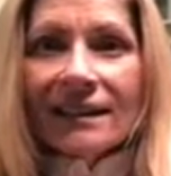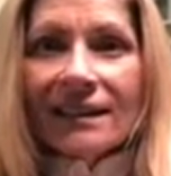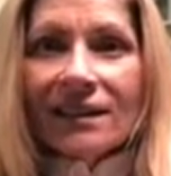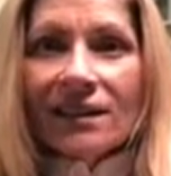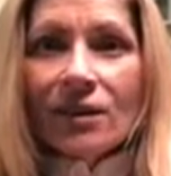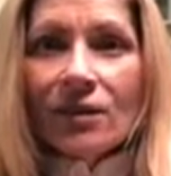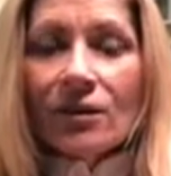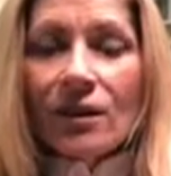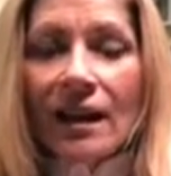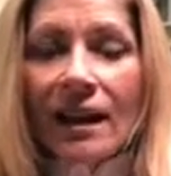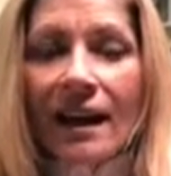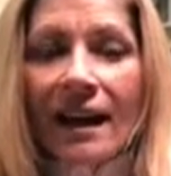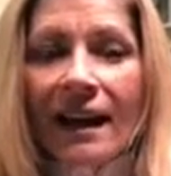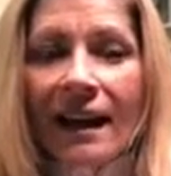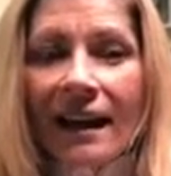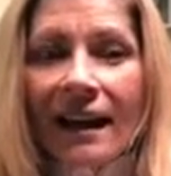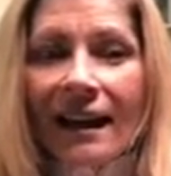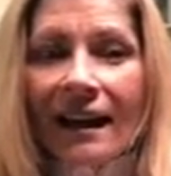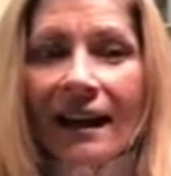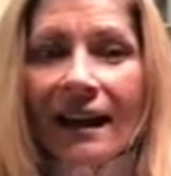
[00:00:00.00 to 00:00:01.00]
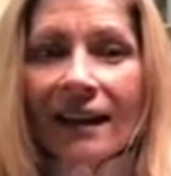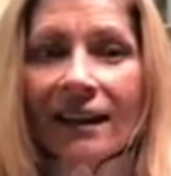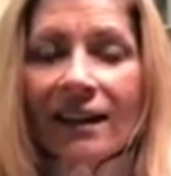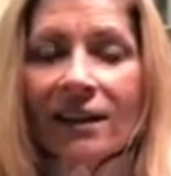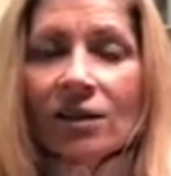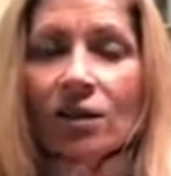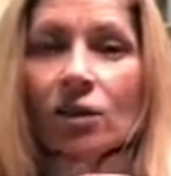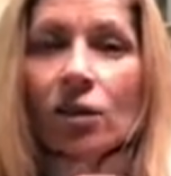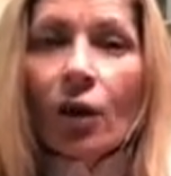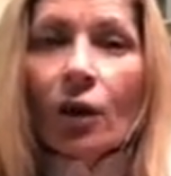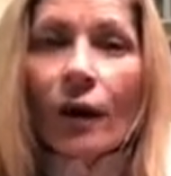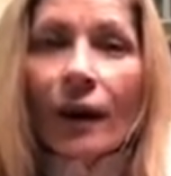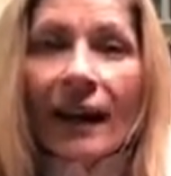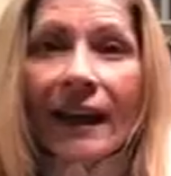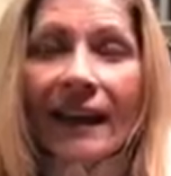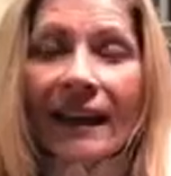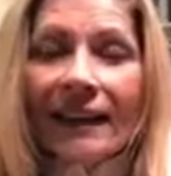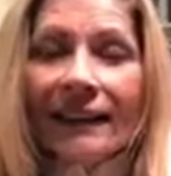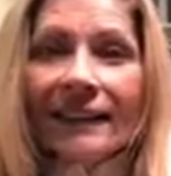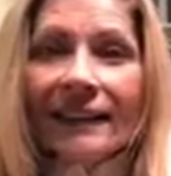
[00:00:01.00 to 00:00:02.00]
So go
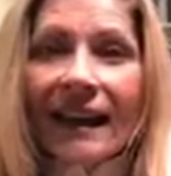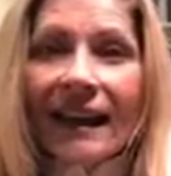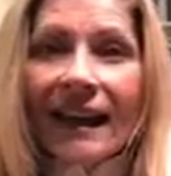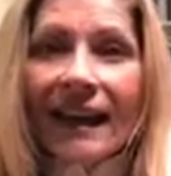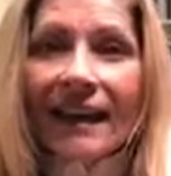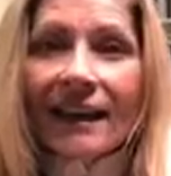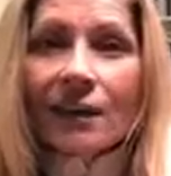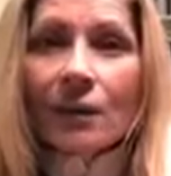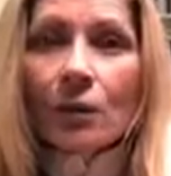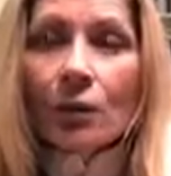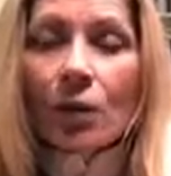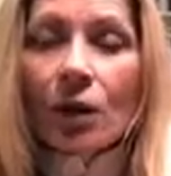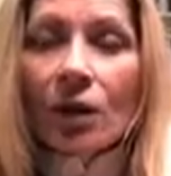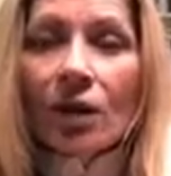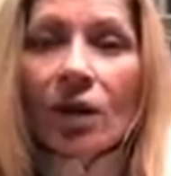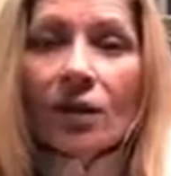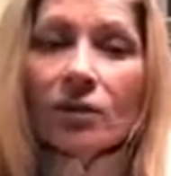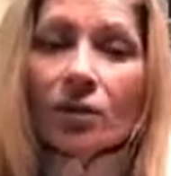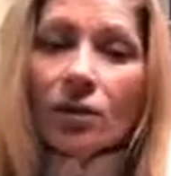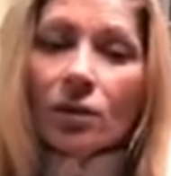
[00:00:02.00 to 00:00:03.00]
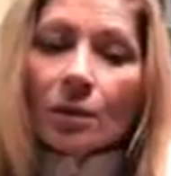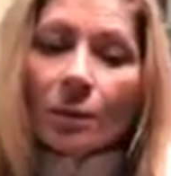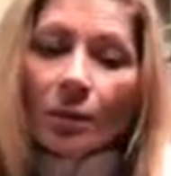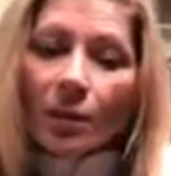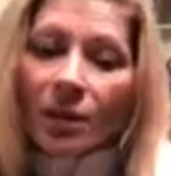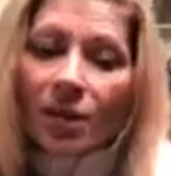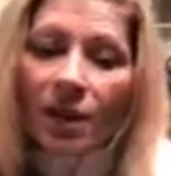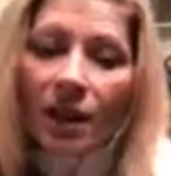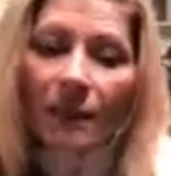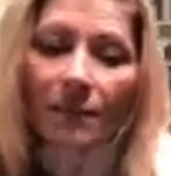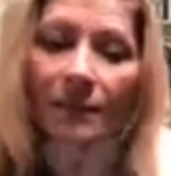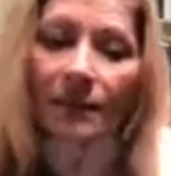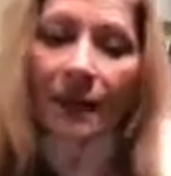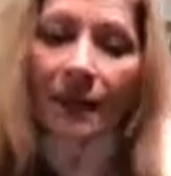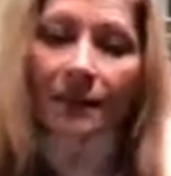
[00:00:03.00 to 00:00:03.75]
ahead and work on those push-ups.